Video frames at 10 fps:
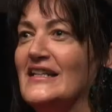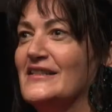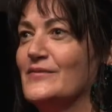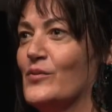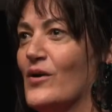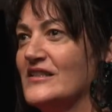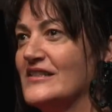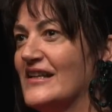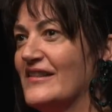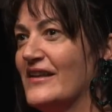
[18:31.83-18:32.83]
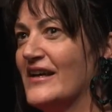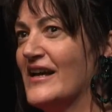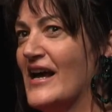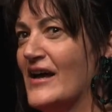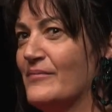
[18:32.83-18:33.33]
didn't want it at
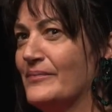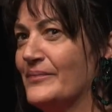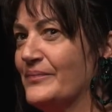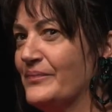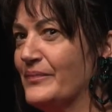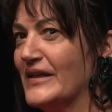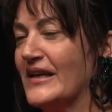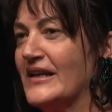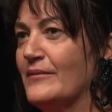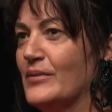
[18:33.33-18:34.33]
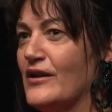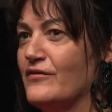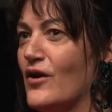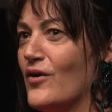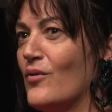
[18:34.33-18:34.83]
the beginning, but I've
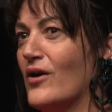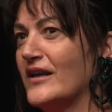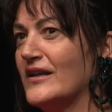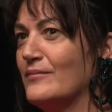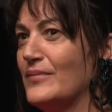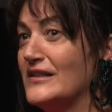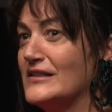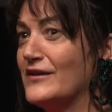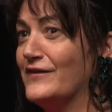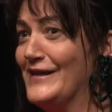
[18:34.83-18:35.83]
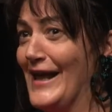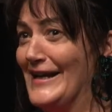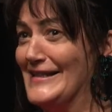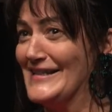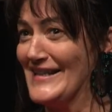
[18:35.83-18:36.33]
got quite a competitive
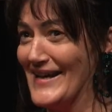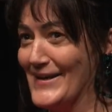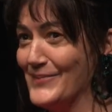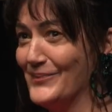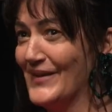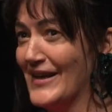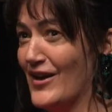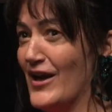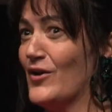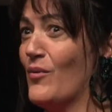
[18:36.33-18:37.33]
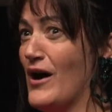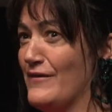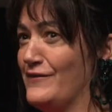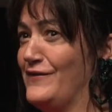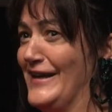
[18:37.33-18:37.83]
nature, like quite
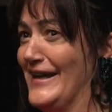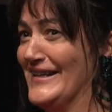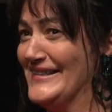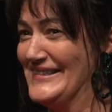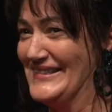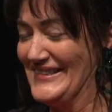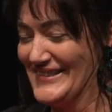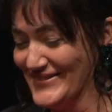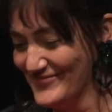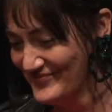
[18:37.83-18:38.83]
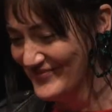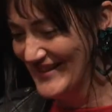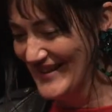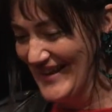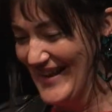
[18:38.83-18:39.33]
fierce.
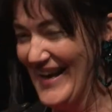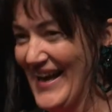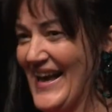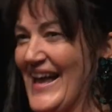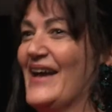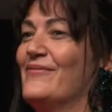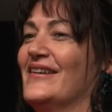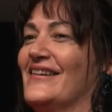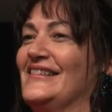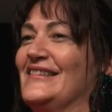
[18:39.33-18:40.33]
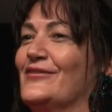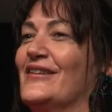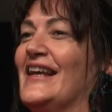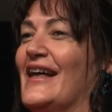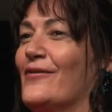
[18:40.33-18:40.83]
And when I saw
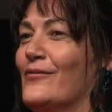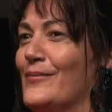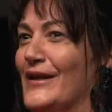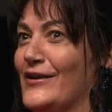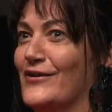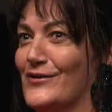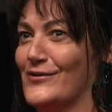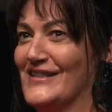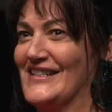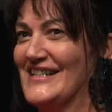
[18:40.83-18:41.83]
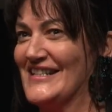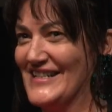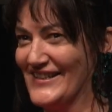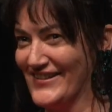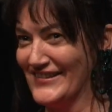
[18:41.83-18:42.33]
the other woman who had
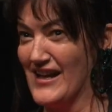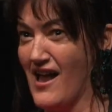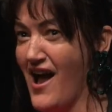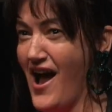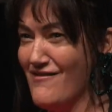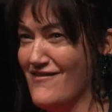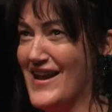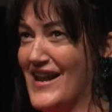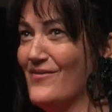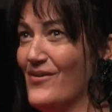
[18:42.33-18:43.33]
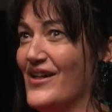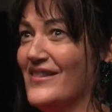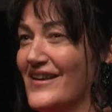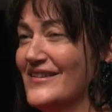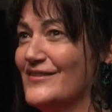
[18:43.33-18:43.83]
auditioned, I was like, I really want
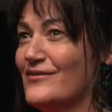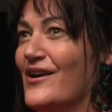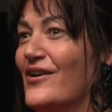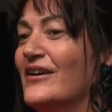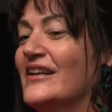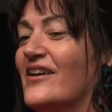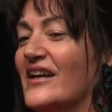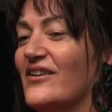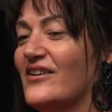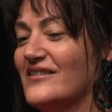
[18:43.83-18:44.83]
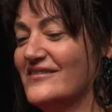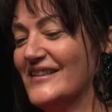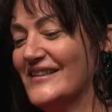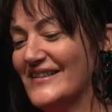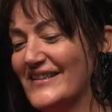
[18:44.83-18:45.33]
this role. And
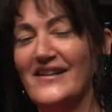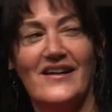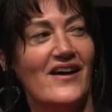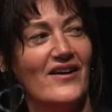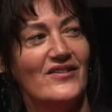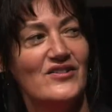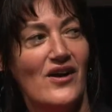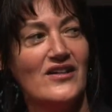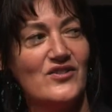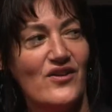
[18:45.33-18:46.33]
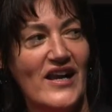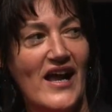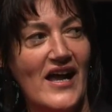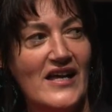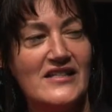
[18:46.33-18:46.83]
I tried
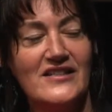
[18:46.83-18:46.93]
hard.